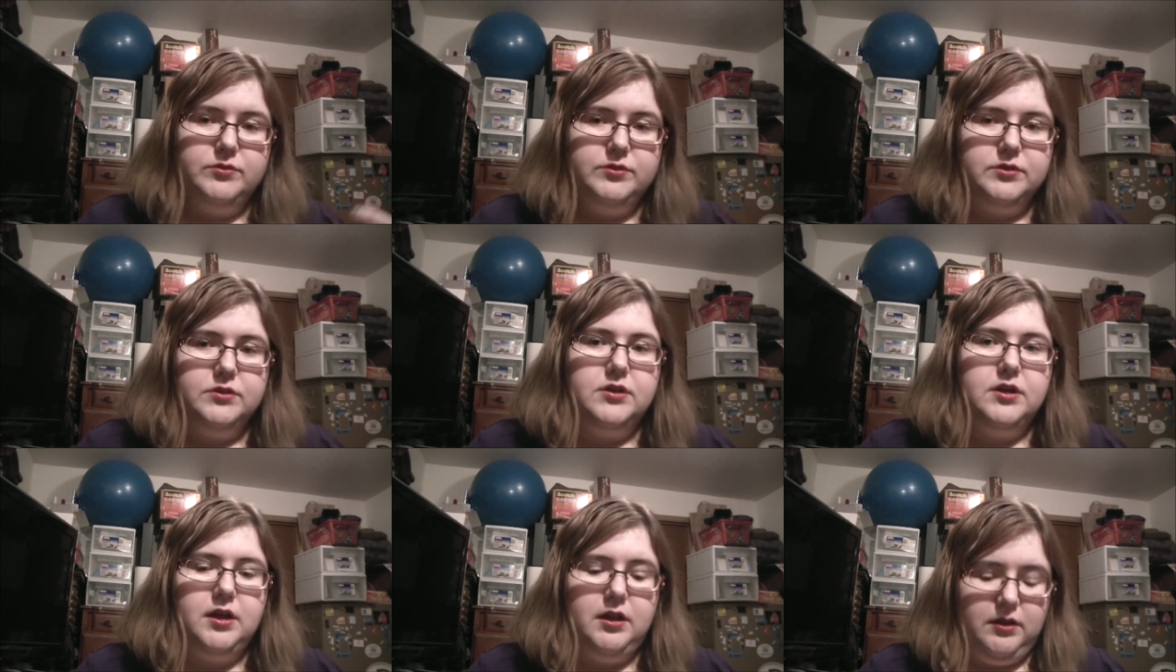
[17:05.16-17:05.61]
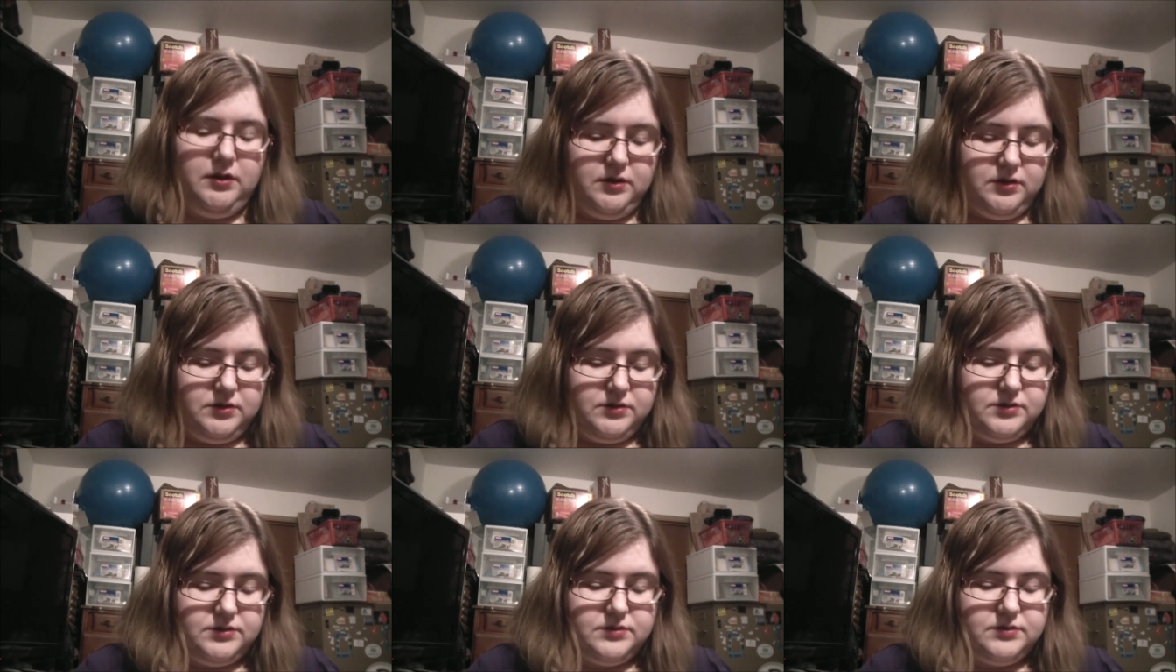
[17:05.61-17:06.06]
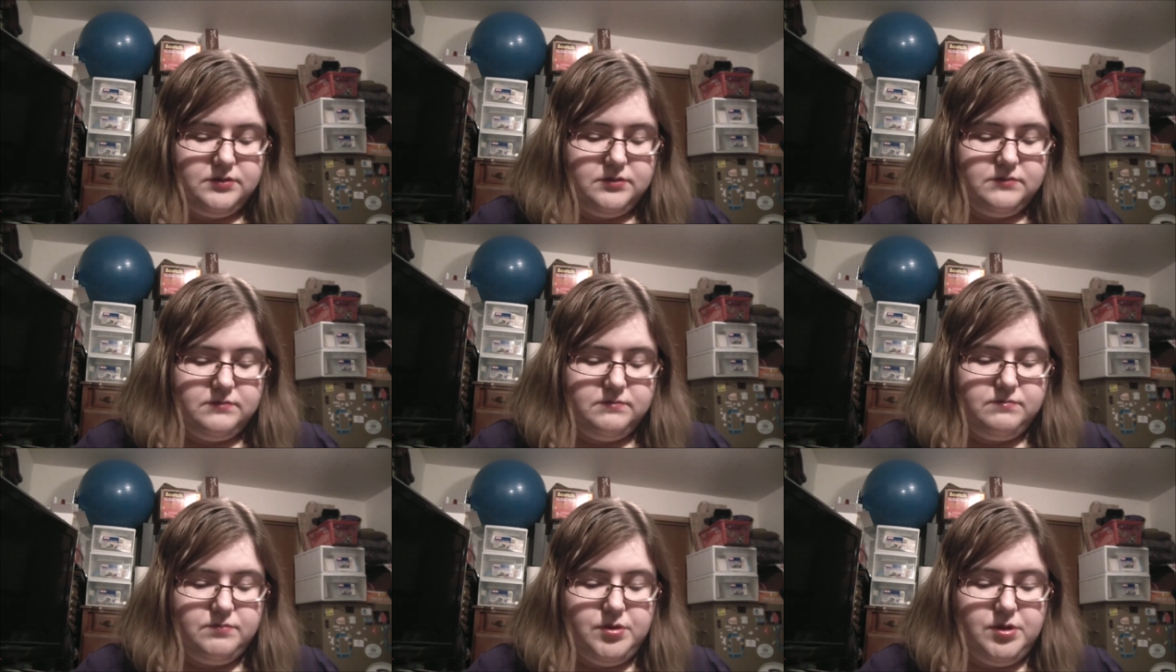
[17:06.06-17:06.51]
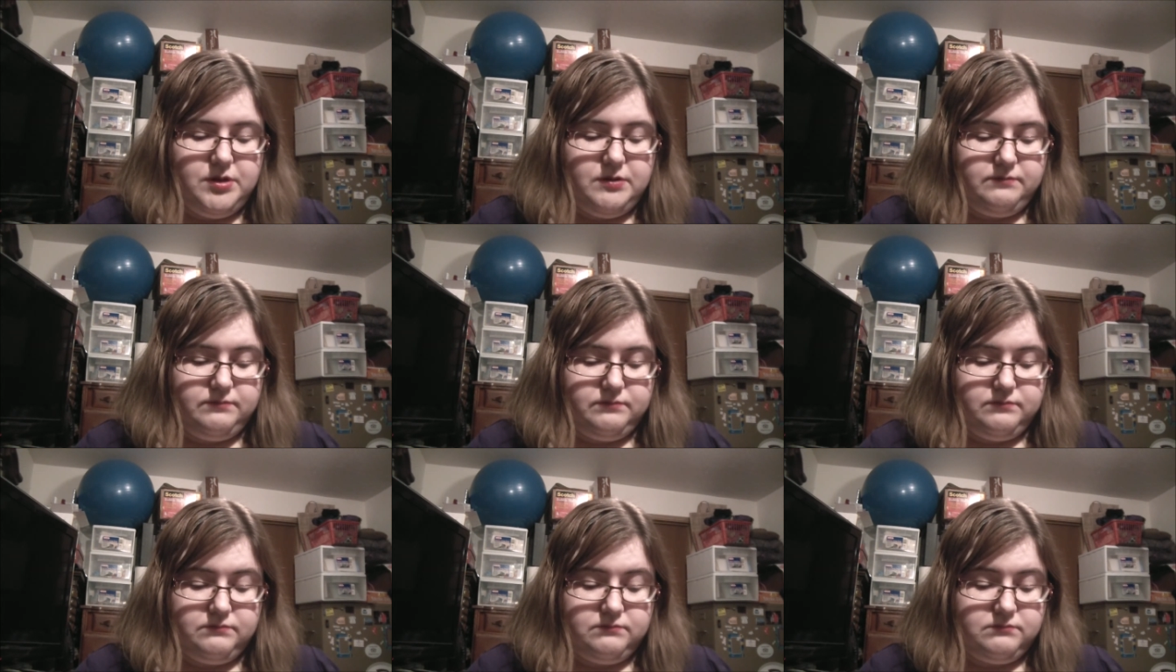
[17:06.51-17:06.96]
older colors,
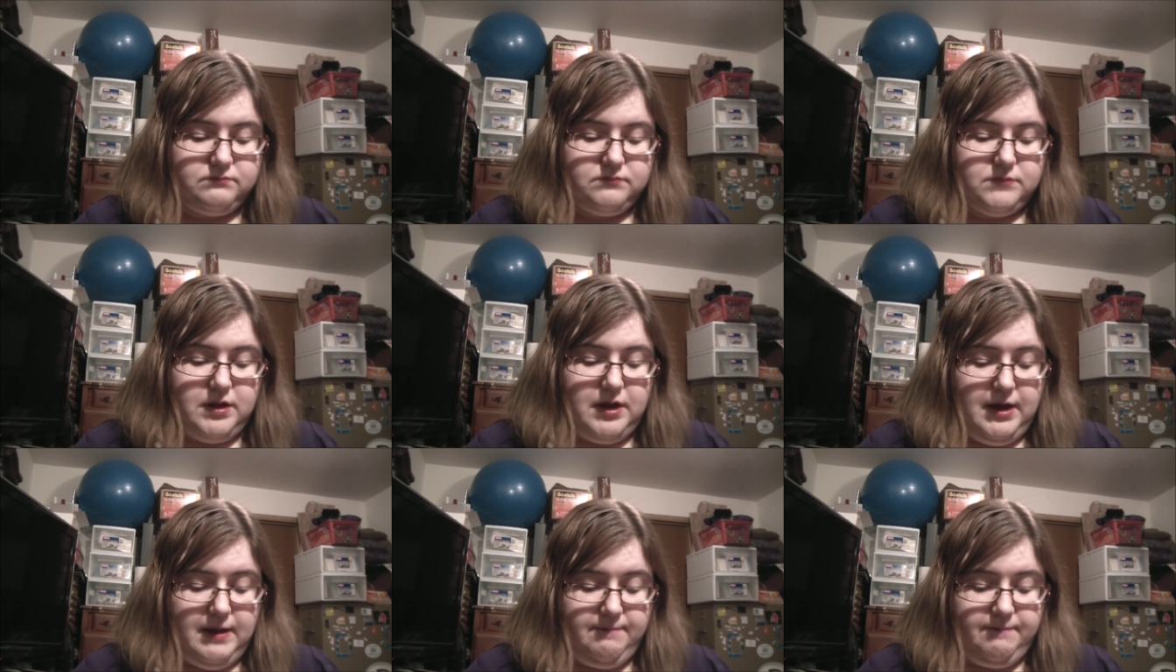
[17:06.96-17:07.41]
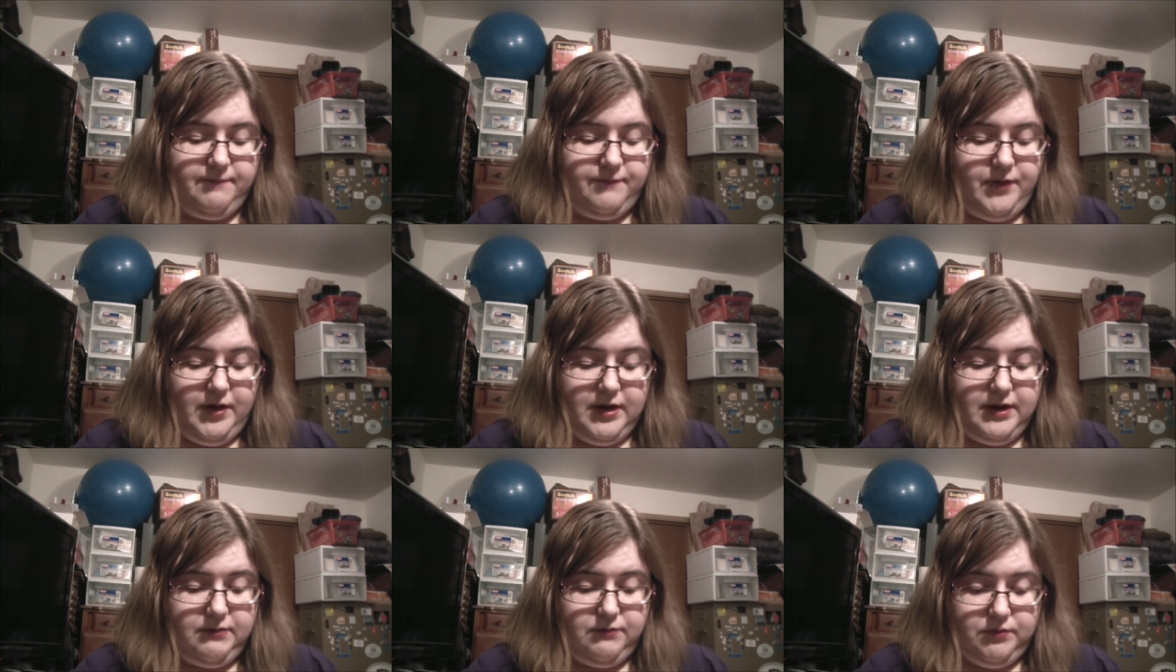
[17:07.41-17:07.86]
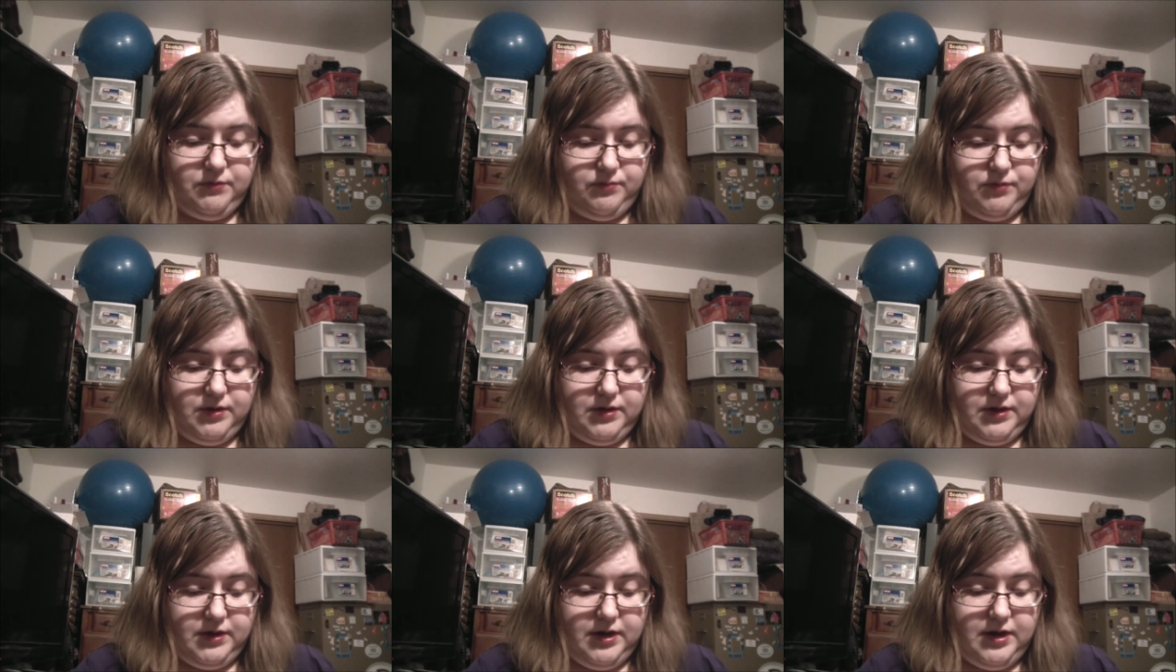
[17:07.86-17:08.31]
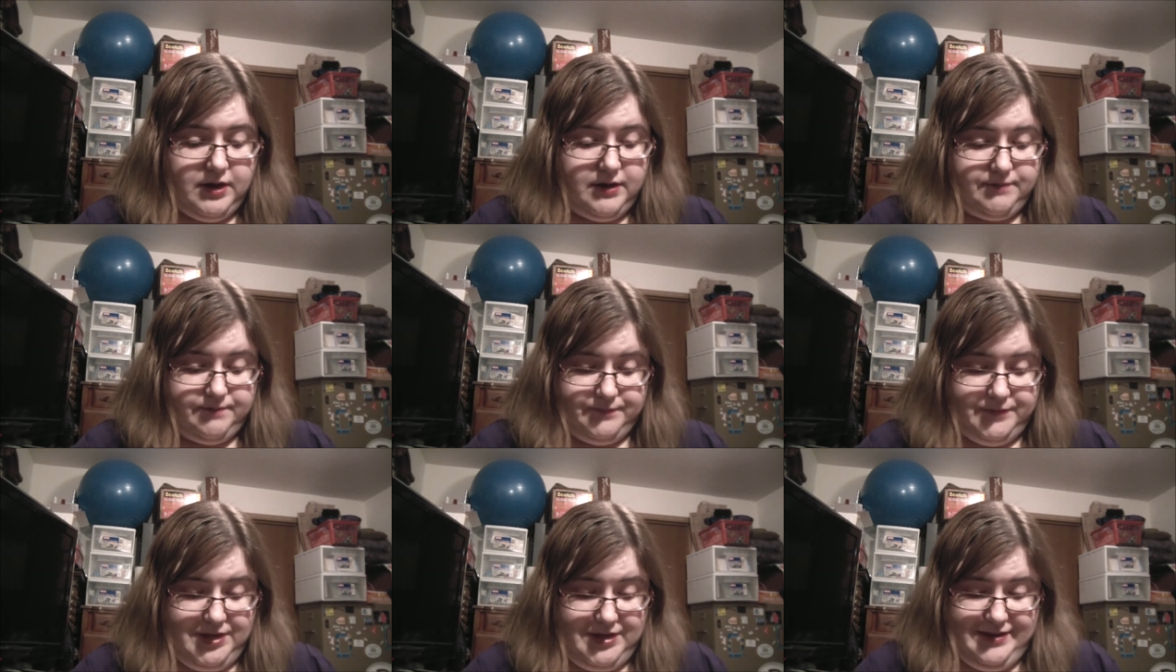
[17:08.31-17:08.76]
but I'm fine with what I
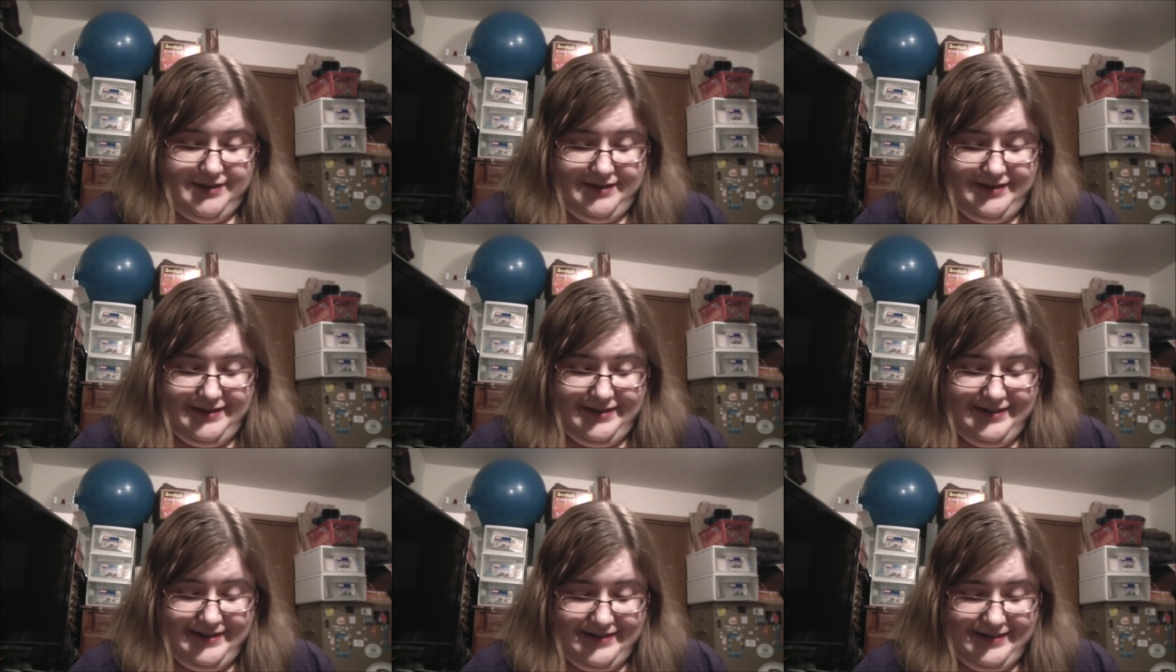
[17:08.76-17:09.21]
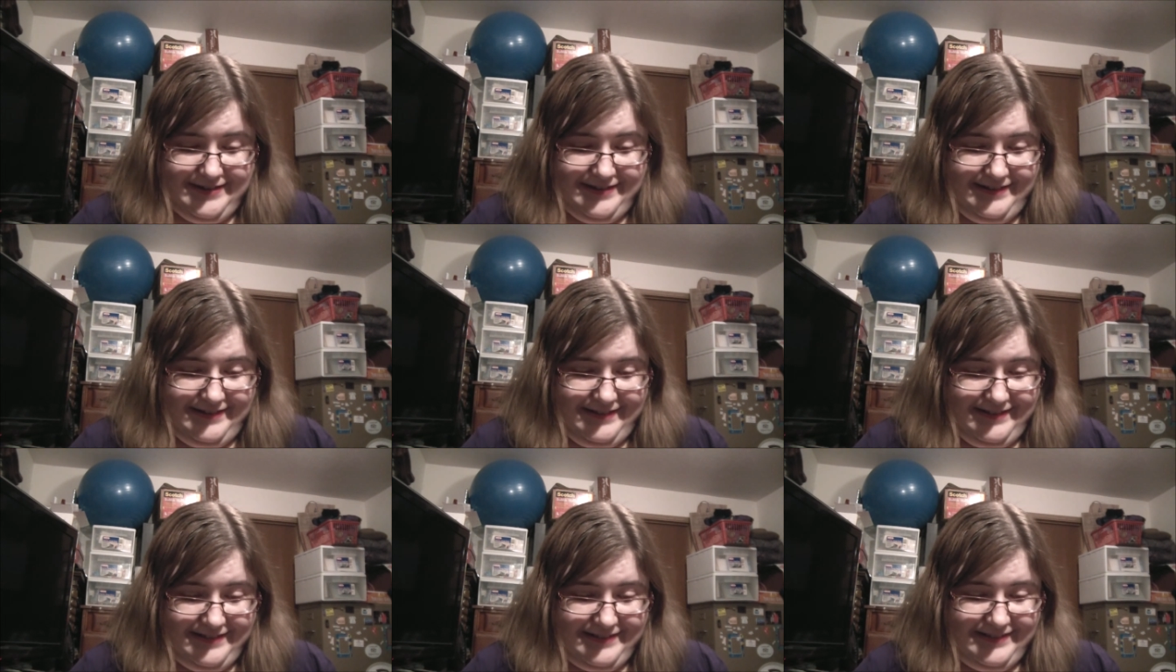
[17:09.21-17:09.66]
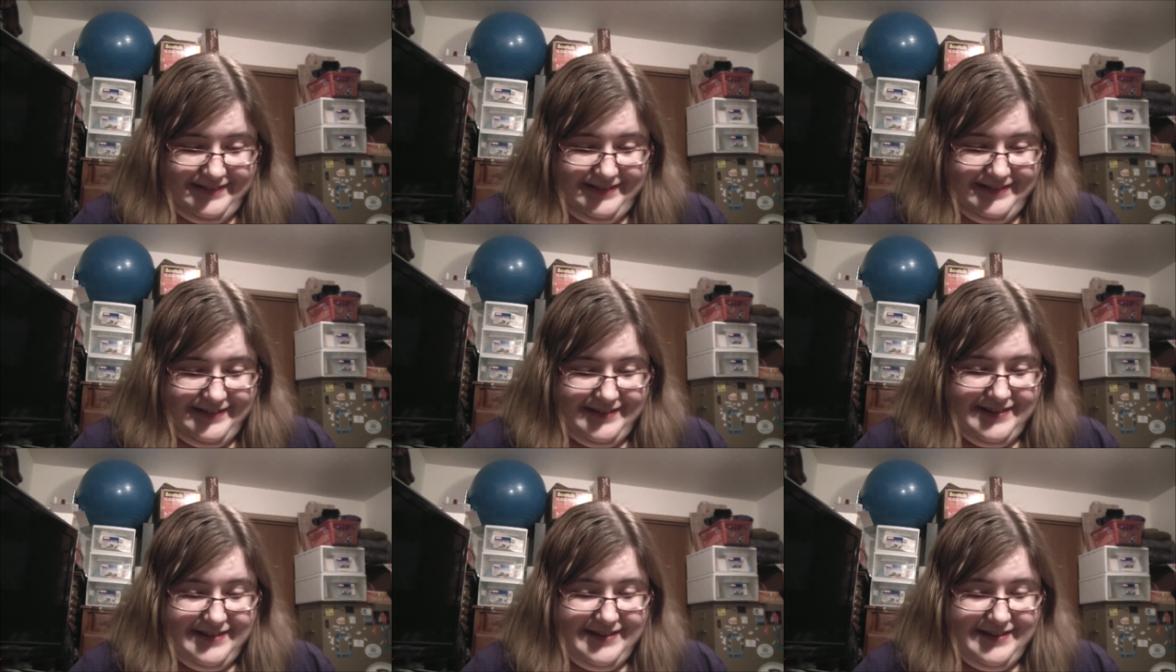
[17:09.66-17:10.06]
got.